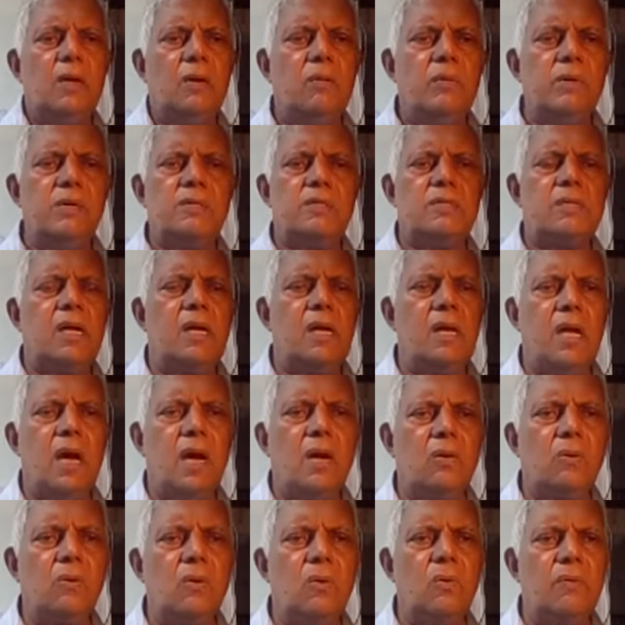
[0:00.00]
We said
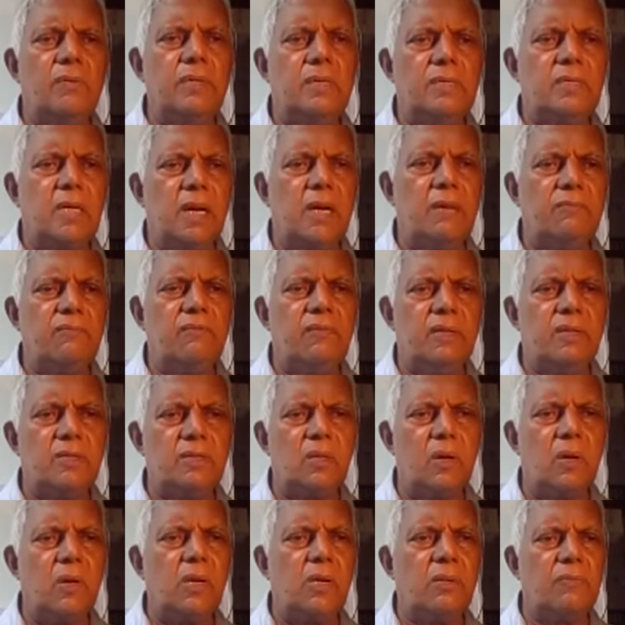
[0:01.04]
how COVID time
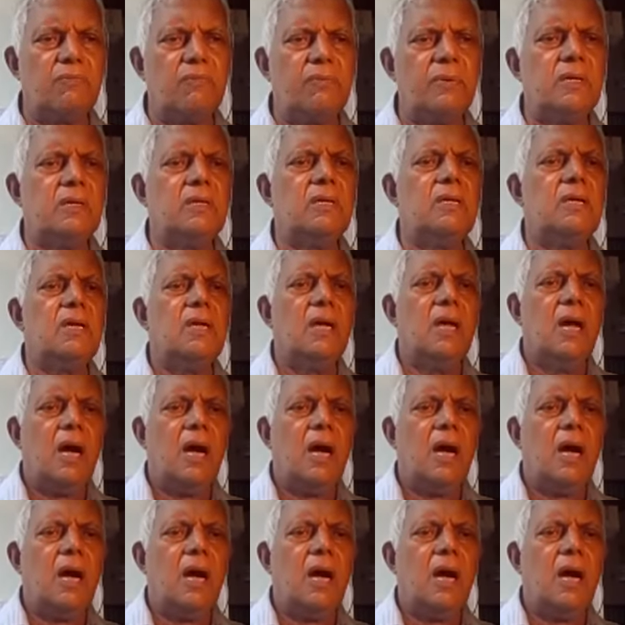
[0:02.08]
fears a lot of fear.